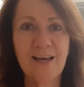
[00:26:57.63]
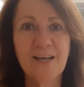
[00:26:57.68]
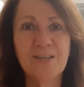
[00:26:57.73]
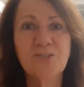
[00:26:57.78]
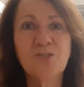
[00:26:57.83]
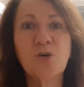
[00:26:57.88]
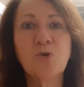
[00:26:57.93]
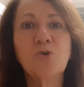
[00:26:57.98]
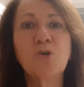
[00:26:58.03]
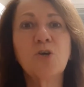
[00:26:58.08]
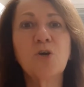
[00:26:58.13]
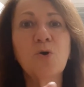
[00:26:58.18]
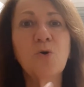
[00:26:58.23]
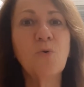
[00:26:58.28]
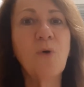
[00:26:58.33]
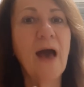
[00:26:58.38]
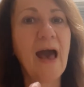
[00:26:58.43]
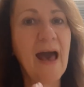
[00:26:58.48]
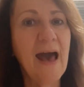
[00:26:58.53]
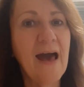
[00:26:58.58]
So
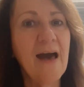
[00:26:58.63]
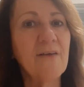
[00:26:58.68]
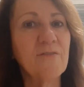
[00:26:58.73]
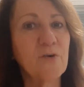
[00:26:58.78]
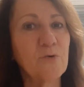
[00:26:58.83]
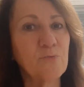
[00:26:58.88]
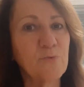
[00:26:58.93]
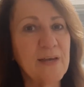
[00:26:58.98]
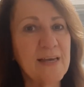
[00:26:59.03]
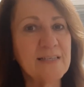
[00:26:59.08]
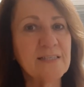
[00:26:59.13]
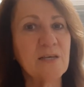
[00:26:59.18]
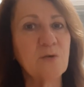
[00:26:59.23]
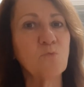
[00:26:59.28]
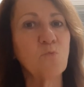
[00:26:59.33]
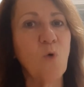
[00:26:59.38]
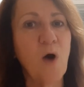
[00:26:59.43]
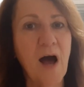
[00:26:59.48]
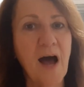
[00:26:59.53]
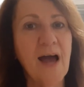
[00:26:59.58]
you have a
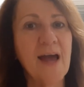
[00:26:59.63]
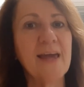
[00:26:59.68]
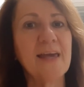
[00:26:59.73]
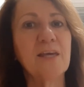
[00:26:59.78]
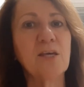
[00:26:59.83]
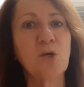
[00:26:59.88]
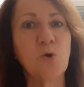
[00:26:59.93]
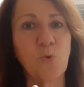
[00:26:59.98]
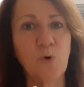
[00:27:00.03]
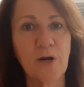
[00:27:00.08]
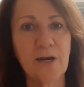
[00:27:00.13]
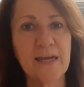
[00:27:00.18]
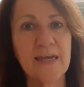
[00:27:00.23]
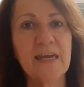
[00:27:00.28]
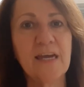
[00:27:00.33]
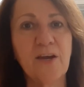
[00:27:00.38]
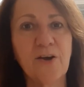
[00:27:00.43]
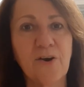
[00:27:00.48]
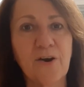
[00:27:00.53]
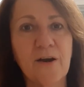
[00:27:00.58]
reason why you are
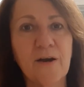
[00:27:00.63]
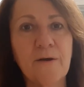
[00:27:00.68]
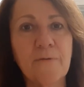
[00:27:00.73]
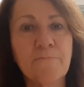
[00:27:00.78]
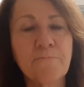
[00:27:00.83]
here.